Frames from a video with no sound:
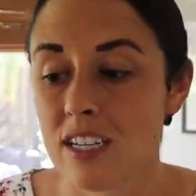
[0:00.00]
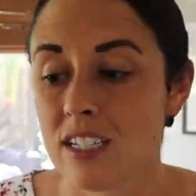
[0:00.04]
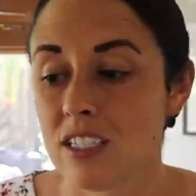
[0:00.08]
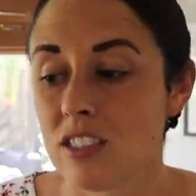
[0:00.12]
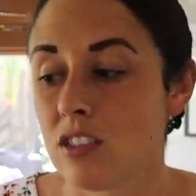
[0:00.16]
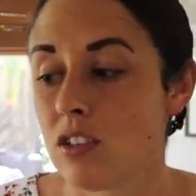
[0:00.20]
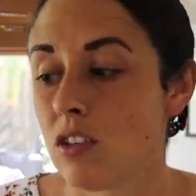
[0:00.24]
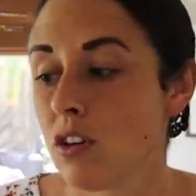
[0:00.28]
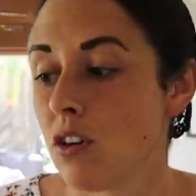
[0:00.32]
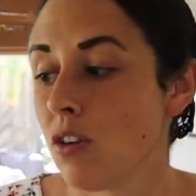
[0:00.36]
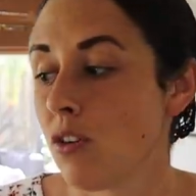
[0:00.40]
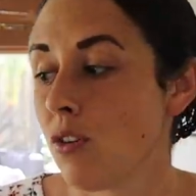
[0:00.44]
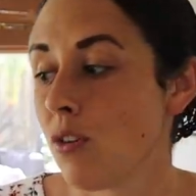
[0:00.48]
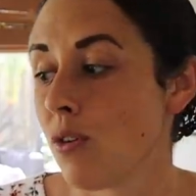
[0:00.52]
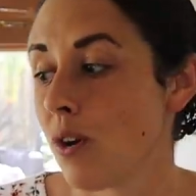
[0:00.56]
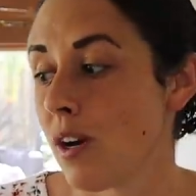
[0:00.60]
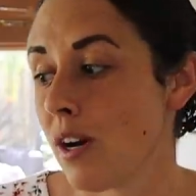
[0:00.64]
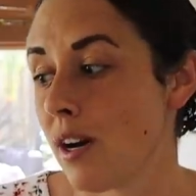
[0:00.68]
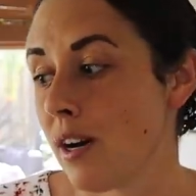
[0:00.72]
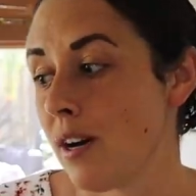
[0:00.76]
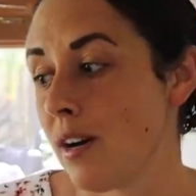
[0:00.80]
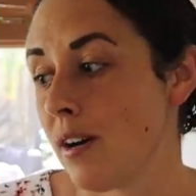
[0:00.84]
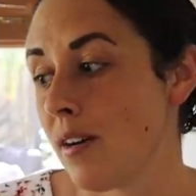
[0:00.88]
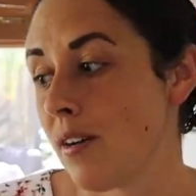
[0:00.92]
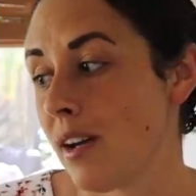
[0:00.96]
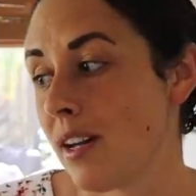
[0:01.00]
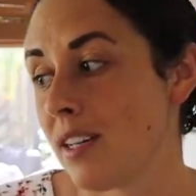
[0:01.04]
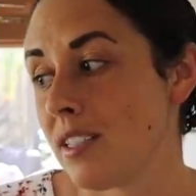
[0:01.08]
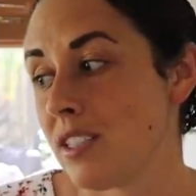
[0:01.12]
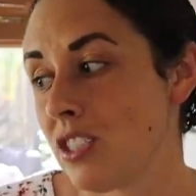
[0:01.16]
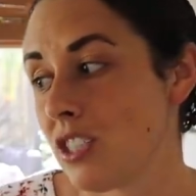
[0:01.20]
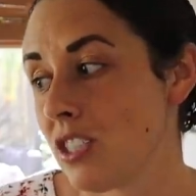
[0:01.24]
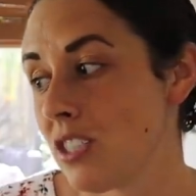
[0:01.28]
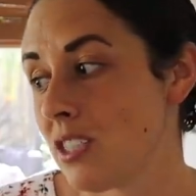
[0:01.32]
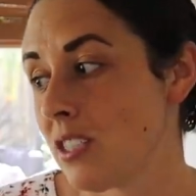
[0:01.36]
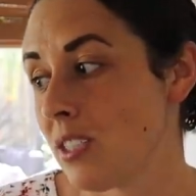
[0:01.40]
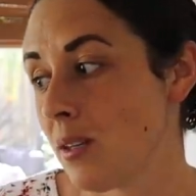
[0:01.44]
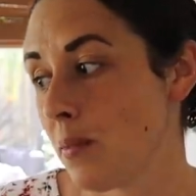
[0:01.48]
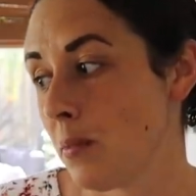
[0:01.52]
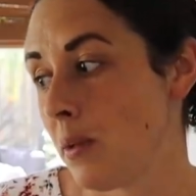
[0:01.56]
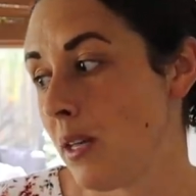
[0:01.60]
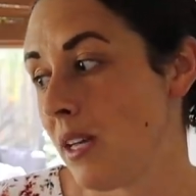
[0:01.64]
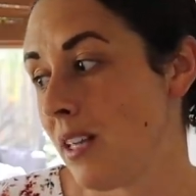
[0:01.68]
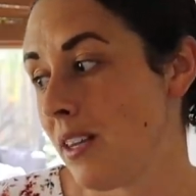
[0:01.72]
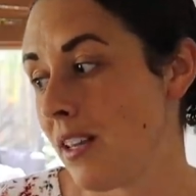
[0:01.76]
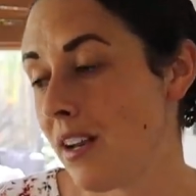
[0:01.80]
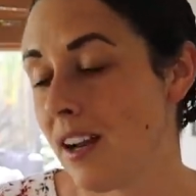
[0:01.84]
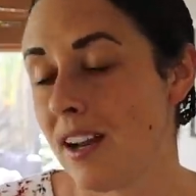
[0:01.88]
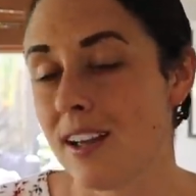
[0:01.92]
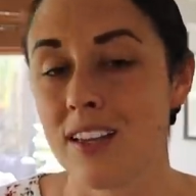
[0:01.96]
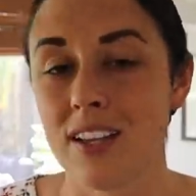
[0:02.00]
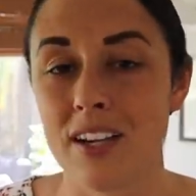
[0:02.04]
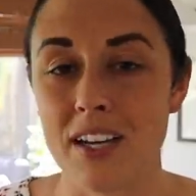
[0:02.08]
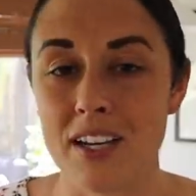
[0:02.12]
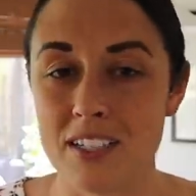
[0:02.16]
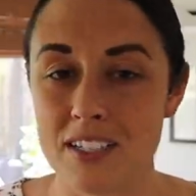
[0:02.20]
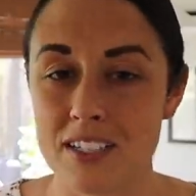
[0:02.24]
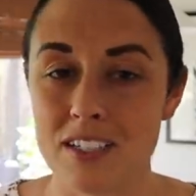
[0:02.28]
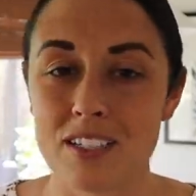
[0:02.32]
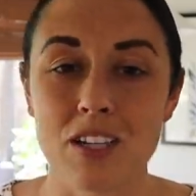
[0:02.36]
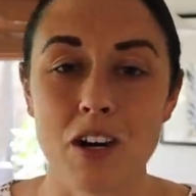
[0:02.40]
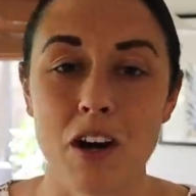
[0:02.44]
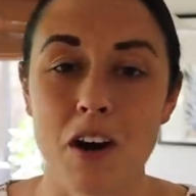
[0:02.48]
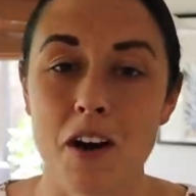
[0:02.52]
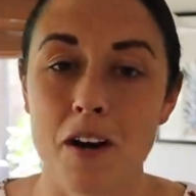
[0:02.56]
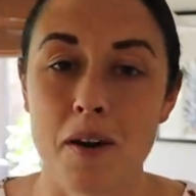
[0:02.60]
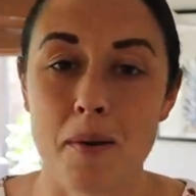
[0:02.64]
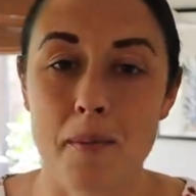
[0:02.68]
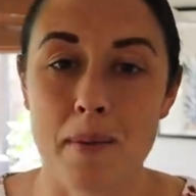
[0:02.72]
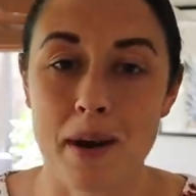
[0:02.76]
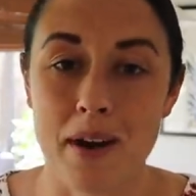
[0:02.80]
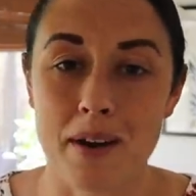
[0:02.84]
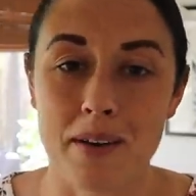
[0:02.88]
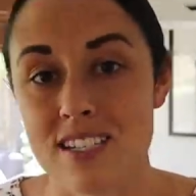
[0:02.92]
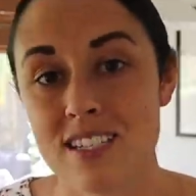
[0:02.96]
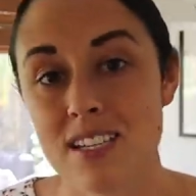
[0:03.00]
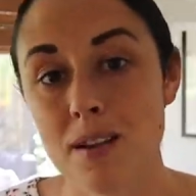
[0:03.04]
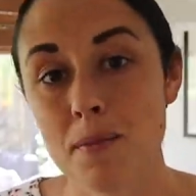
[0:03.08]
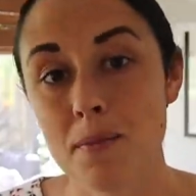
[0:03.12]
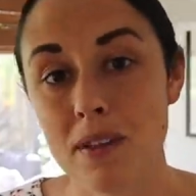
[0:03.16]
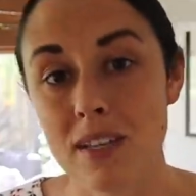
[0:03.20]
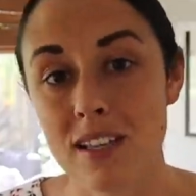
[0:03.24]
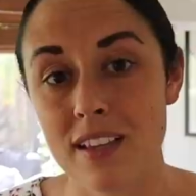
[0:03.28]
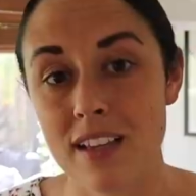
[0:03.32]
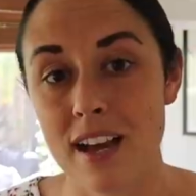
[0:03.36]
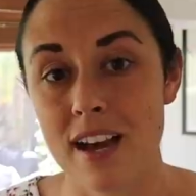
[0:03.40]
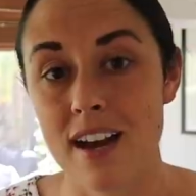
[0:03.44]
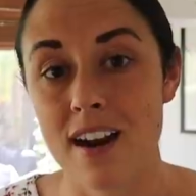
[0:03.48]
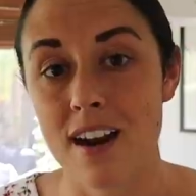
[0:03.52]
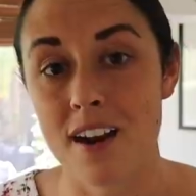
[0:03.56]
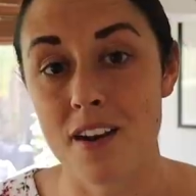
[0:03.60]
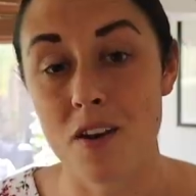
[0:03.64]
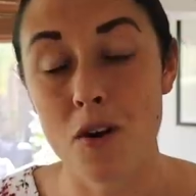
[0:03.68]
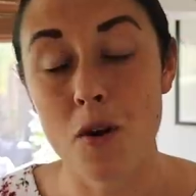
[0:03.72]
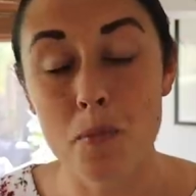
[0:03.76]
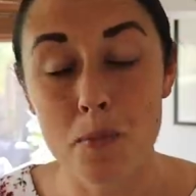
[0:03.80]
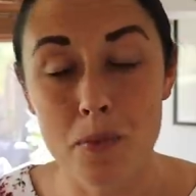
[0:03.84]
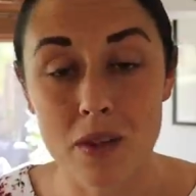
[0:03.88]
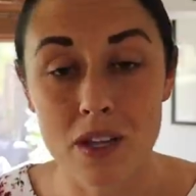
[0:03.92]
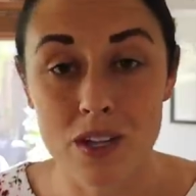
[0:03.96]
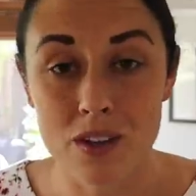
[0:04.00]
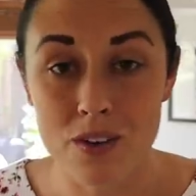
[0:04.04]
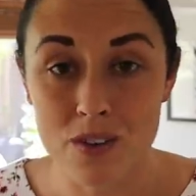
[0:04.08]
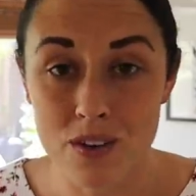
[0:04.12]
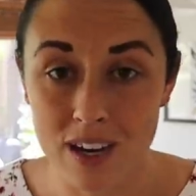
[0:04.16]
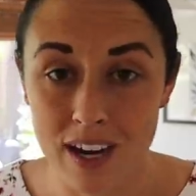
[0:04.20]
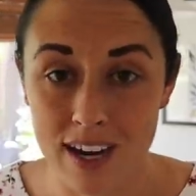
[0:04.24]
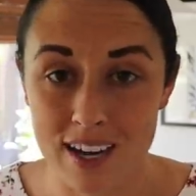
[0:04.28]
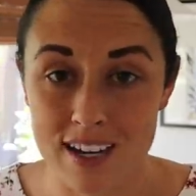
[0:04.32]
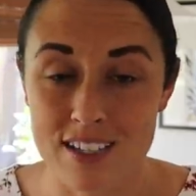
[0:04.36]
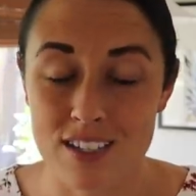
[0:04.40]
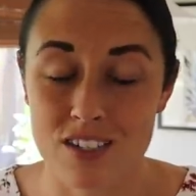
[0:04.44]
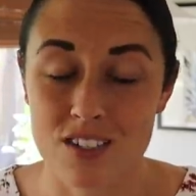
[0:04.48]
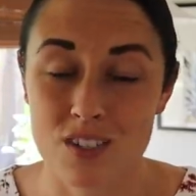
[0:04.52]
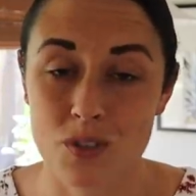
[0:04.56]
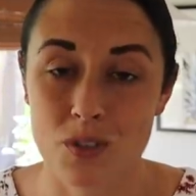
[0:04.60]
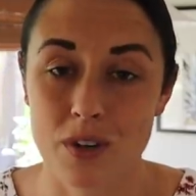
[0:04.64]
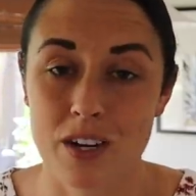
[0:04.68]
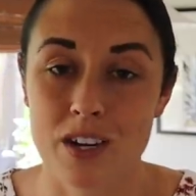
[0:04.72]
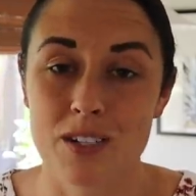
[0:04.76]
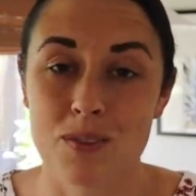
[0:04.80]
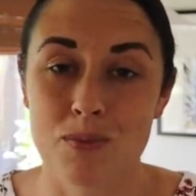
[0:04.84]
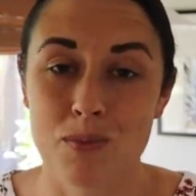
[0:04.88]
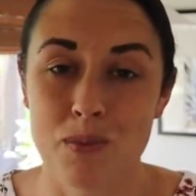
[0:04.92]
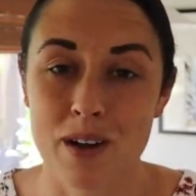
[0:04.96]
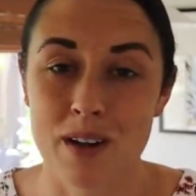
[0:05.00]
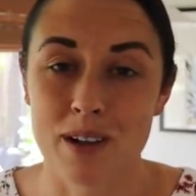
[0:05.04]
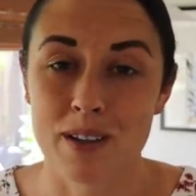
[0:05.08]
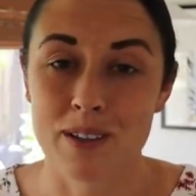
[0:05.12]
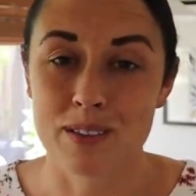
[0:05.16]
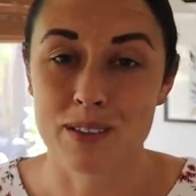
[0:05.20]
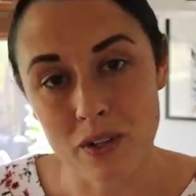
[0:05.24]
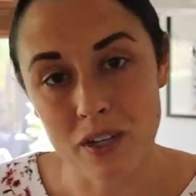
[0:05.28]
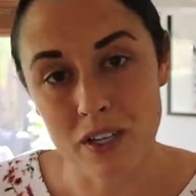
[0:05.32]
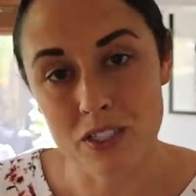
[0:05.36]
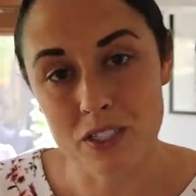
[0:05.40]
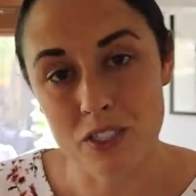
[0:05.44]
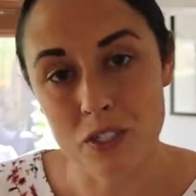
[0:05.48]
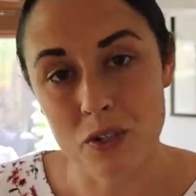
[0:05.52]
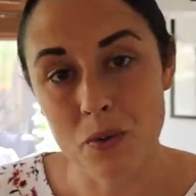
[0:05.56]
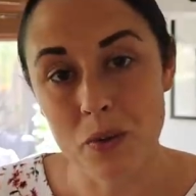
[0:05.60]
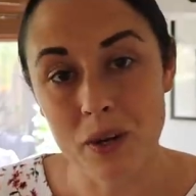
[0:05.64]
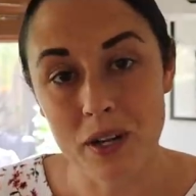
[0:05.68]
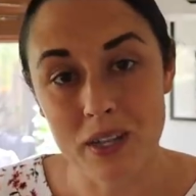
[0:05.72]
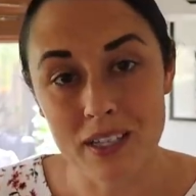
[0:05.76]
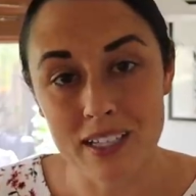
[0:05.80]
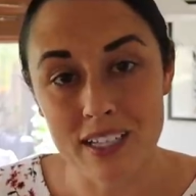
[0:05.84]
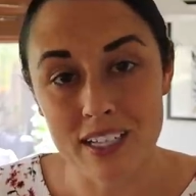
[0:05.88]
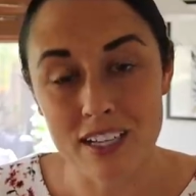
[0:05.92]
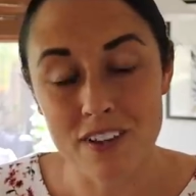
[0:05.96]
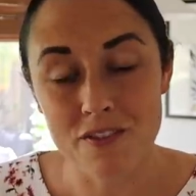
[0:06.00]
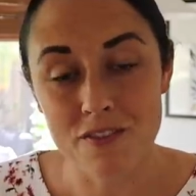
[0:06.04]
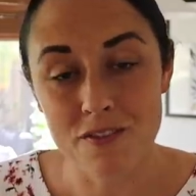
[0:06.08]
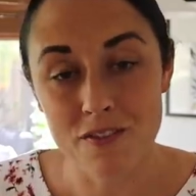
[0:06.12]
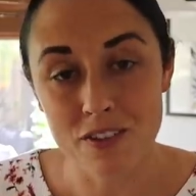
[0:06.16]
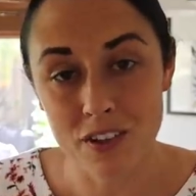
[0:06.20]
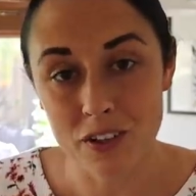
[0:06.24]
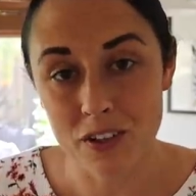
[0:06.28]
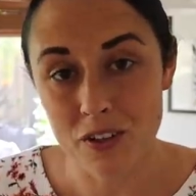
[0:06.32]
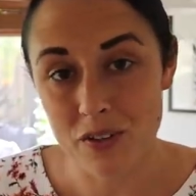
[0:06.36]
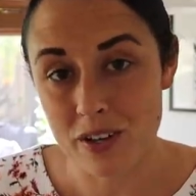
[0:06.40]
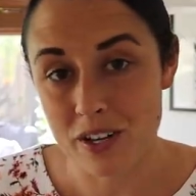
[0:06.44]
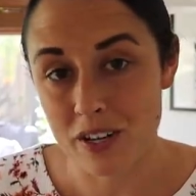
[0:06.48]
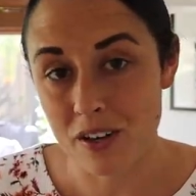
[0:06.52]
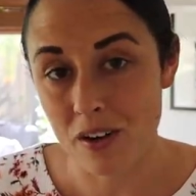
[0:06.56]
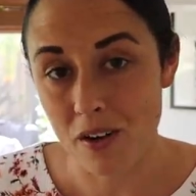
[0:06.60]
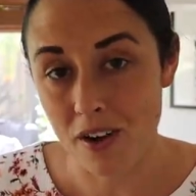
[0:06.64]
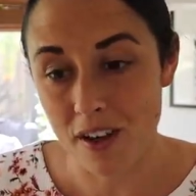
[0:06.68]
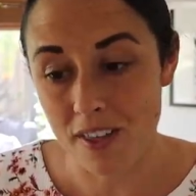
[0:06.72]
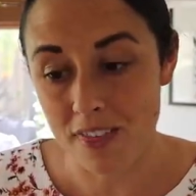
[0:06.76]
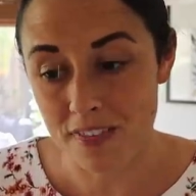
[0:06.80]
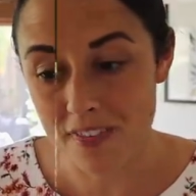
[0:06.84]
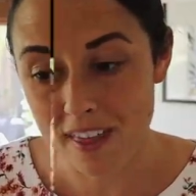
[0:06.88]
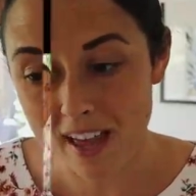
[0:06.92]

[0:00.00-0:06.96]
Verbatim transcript: So it's just something that I like to talk about, something that I hope that you guys enjoy as well. So I wanted to quickly fill you in on